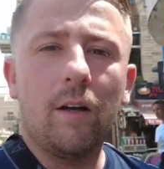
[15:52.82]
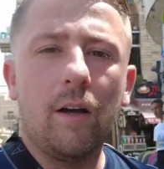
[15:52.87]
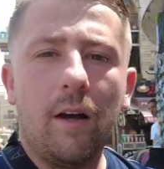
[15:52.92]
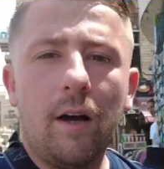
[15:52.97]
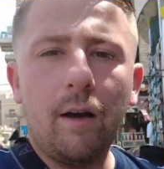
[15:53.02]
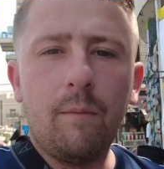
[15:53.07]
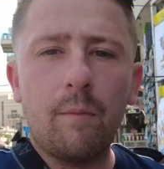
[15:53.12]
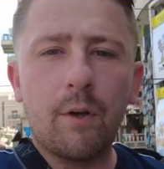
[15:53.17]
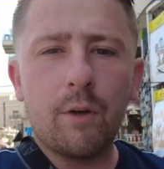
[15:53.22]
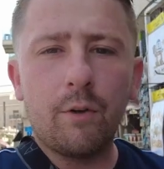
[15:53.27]

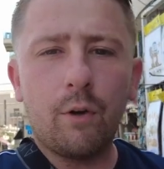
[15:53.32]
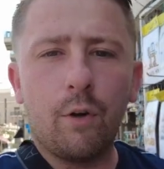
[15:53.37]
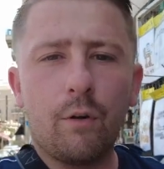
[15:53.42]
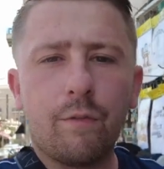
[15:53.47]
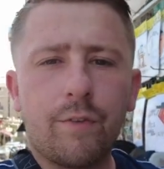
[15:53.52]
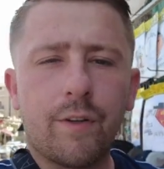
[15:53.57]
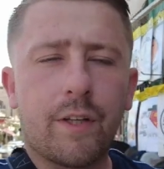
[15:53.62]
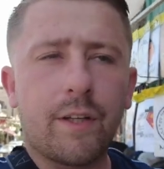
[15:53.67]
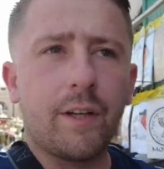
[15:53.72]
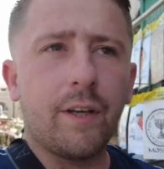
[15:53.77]
I'm out
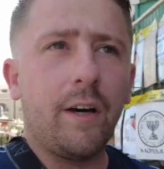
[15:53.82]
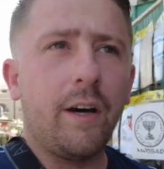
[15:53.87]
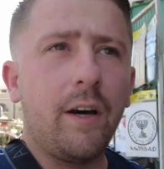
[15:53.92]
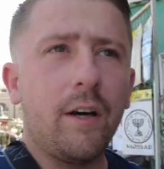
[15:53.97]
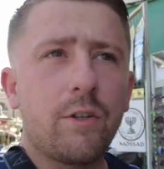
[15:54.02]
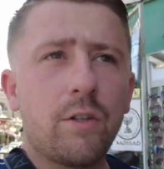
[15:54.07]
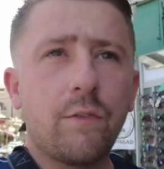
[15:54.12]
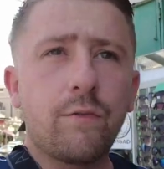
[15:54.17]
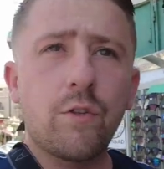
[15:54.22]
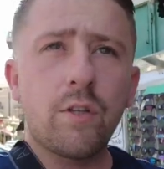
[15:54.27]
of the
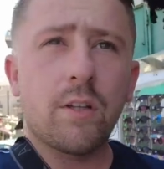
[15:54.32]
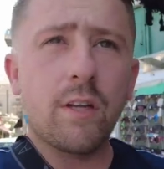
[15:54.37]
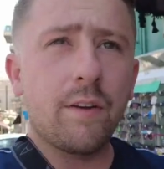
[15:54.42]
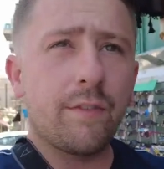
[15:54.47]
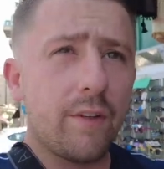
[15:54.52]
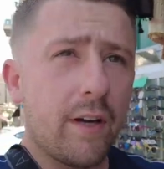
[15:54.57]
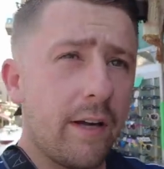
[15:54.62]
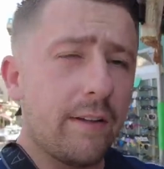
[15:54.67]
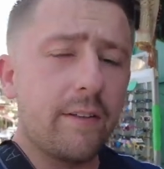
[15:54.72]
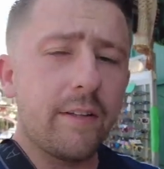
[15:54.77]
car, so I've just
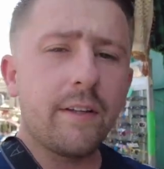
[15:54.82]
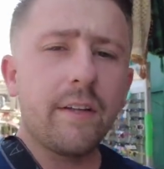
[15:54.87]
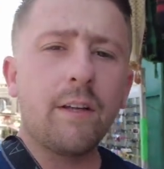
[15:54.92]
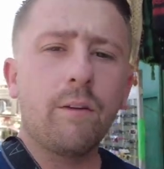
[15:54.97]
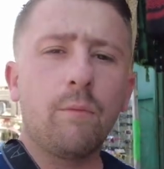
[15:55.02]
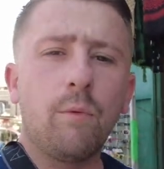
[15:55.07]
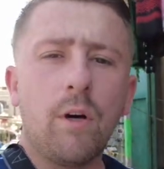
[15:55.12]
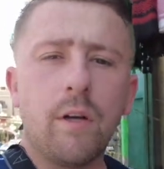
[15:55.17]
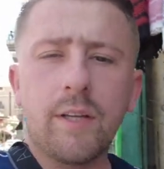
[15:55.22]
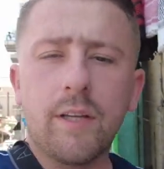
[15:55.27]
left Andy there.
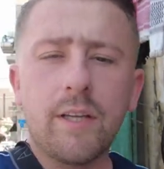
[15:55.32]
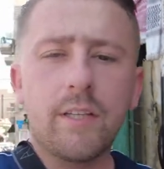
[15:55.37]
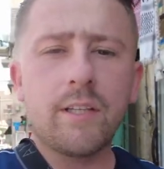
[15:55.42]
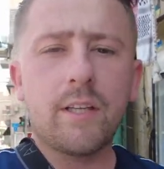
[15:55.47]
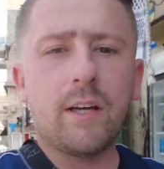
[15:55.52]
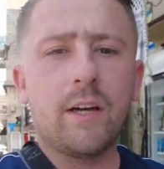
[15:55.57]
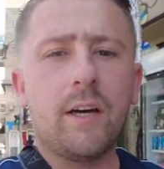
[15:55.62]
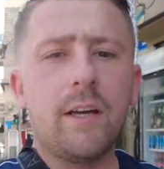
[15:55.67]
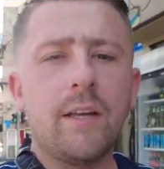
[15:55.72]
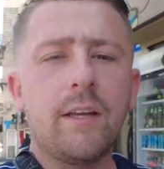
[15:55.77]
What a nice
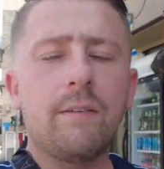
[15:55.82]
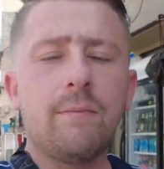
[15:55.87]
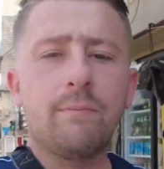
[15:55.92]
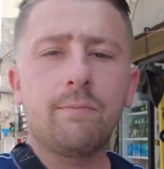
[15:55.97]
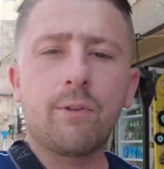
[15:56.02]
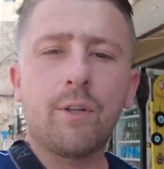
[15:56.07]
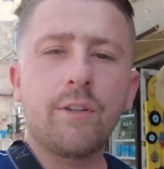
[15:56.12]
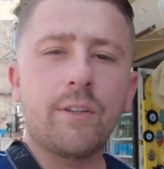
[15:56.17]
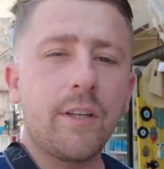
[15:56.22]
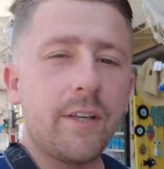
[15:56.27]
guy.
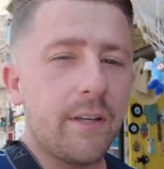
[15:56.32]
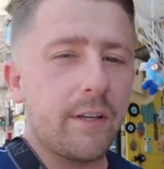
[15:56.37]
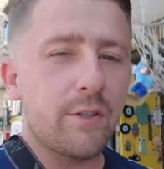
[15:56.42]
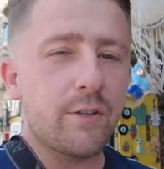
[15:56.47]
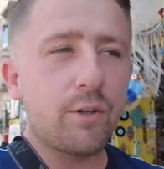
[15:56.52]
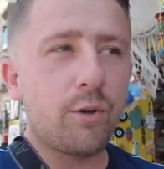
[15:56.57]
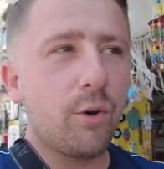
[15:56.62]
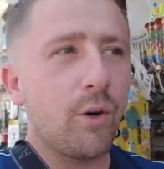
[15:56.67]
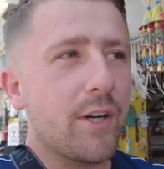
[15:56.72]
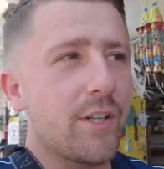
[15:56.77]
Good to hear a
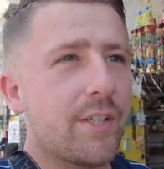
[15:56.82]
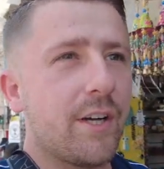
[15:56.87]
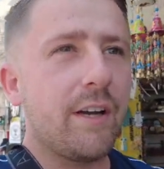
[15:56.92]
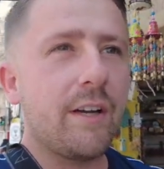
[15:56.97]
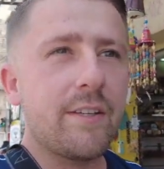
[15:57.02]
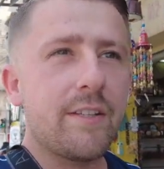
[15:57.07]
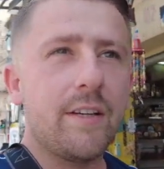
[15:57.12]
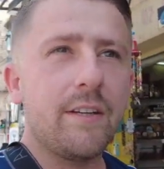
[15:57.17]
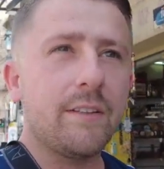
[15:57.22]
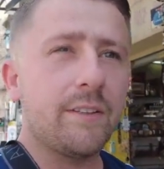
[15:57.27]
Scottish
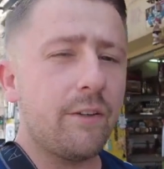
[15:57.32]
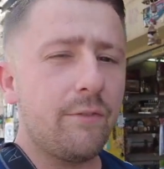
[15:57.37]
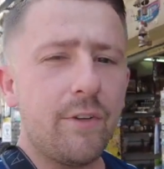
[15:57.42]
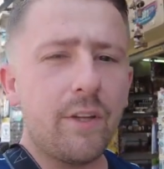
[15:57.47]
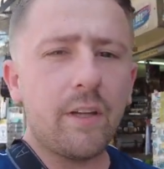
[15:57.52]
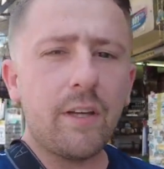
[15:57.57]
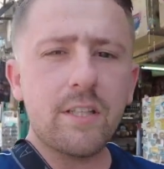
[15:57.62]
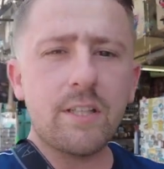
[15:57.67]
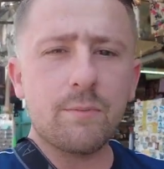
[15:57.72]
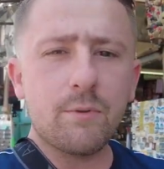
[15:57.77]
accent. I didn't
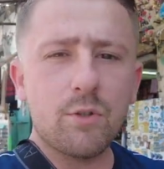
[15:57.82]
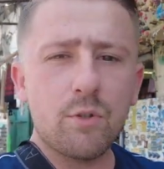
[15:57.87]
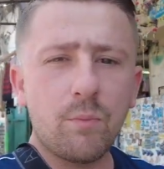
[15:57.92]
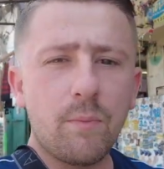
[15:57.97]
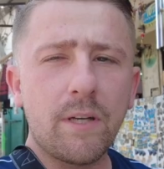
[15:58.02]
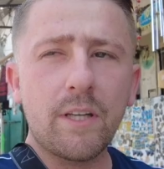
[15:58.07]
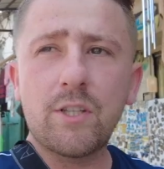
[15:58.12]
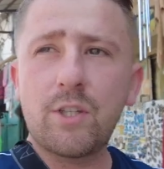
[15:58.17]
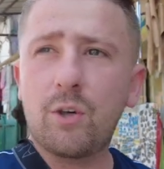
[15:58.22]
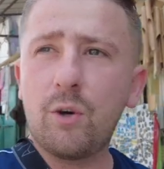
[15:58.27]
realise there were so
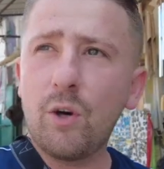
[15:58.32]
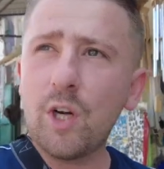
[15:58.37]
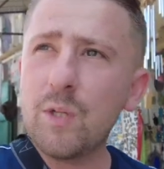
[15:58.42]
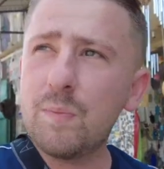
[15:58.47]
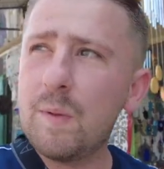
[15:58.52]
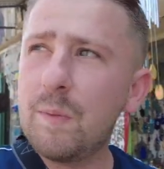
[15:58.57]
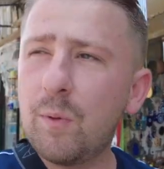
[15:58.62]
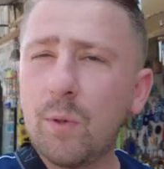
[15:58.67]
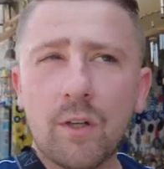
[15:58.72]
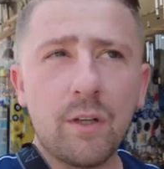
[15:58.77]
many Scottish
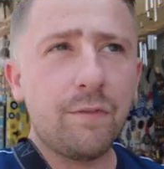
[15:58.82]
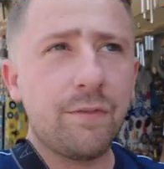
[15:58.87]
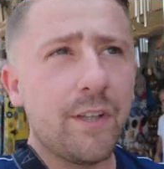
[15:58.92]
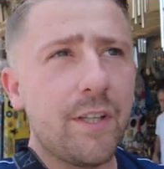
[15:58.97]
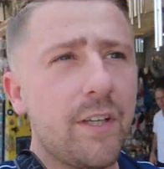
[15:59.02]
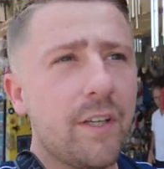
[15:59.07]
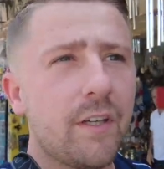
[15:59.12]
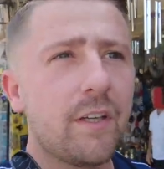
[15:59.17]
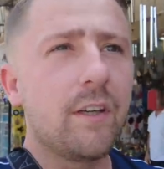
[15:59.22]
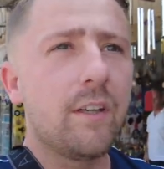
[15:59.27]
people lived
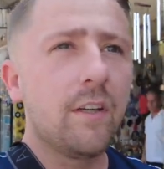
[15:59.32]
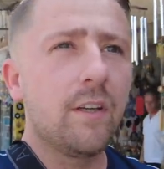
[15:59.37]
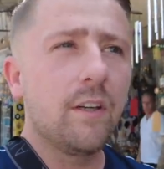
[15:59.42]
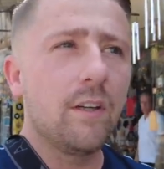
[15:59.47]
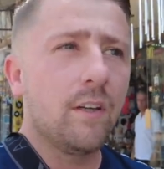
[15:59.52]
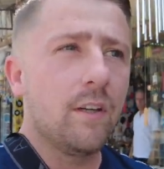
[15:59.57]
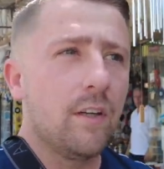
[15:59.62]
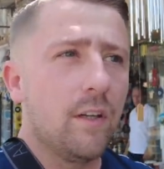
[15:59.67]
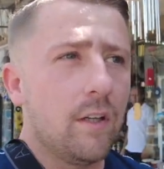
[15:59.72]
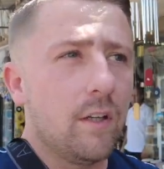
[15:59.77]
here.
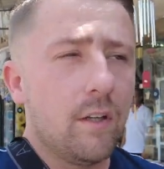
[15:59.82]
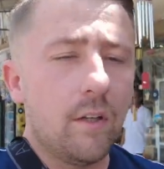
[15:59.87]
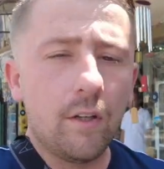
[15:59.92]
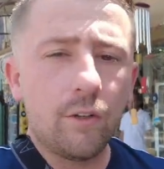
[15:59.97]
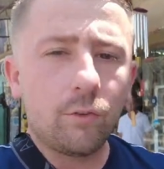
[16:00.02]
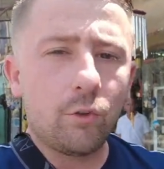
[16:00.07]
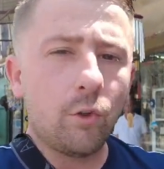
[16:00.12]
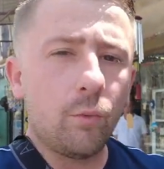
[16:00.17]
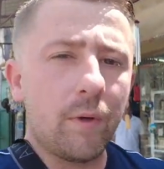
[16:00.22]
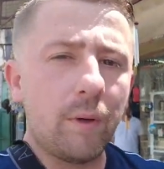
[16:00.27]

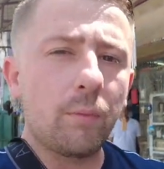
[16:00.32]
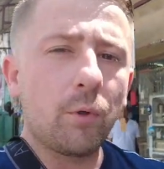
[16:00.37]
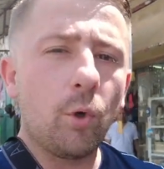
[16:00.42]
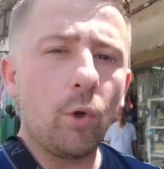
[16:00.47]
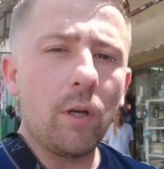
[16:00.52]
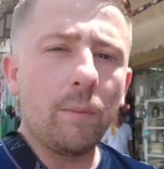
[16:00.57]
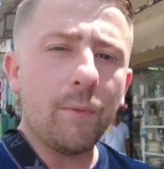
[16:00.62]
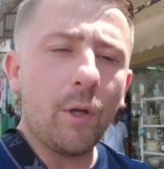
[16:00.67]
Don't know where I'm going.